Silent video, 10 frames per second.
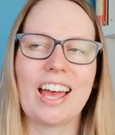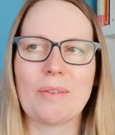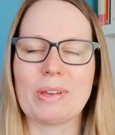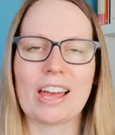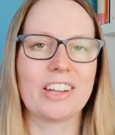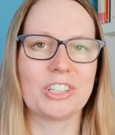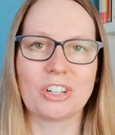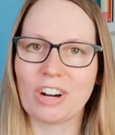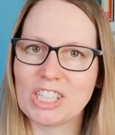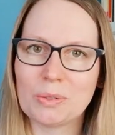either
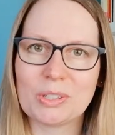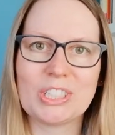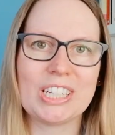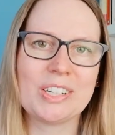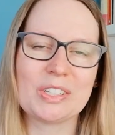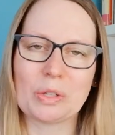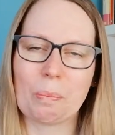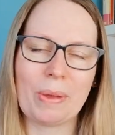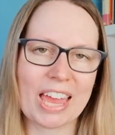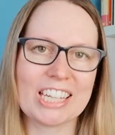undergraduate students or
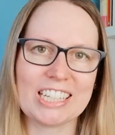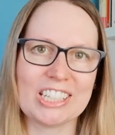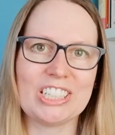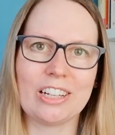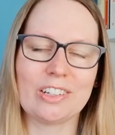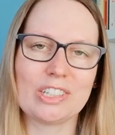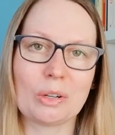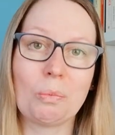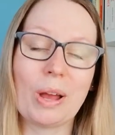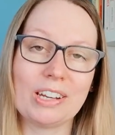PhD
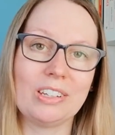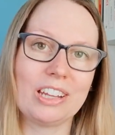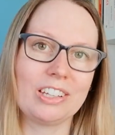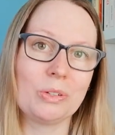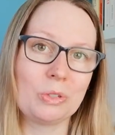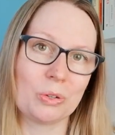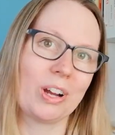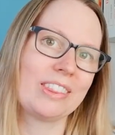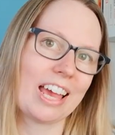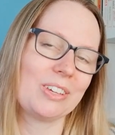students when you
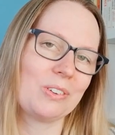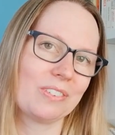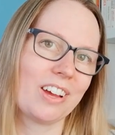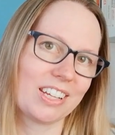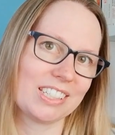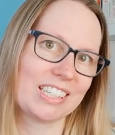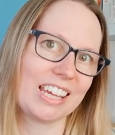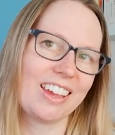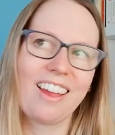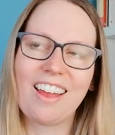join university.